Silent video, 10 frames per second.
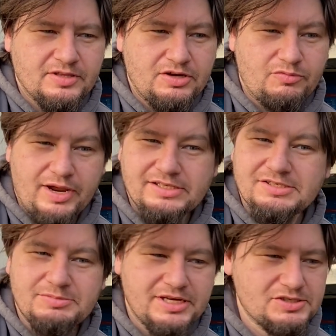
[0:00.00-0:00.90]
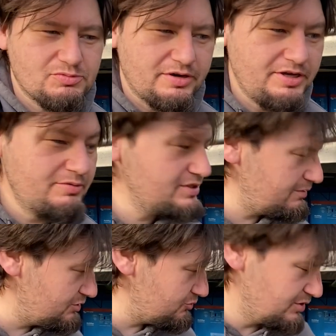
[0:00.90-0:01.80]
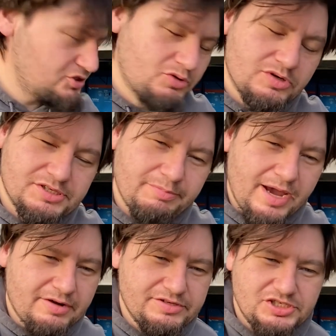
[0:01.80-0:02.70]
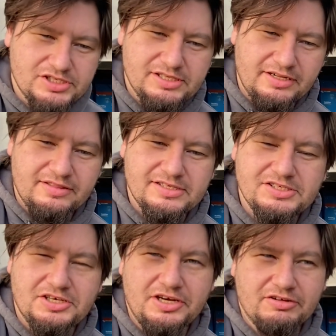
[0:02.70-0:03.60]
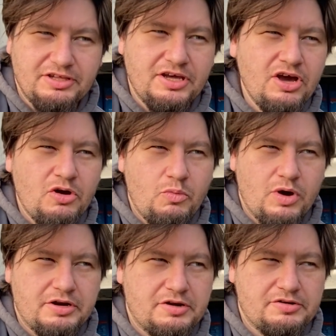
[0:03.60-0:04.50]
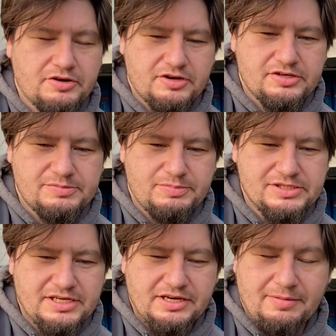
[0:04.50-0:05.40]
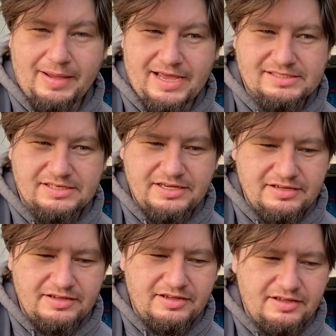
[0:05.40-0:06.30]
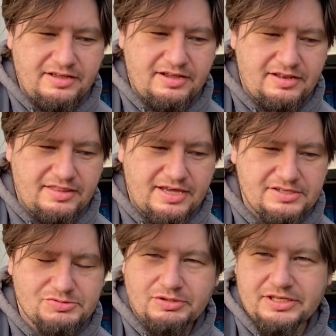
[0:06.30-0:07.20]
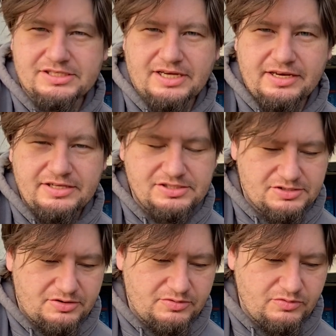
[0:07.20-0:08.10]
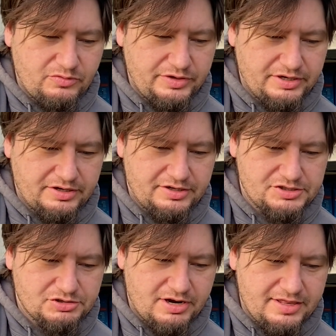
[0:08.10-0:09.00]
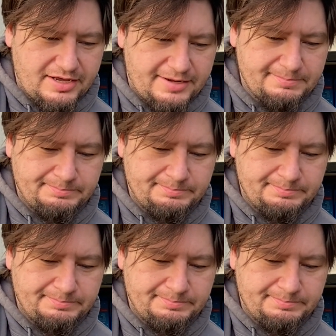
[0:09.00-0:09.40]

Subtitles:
ran some tests where he was able to restore some batteries just like this to nearly 100% capacity. And that is really exciting, so we are going to try that.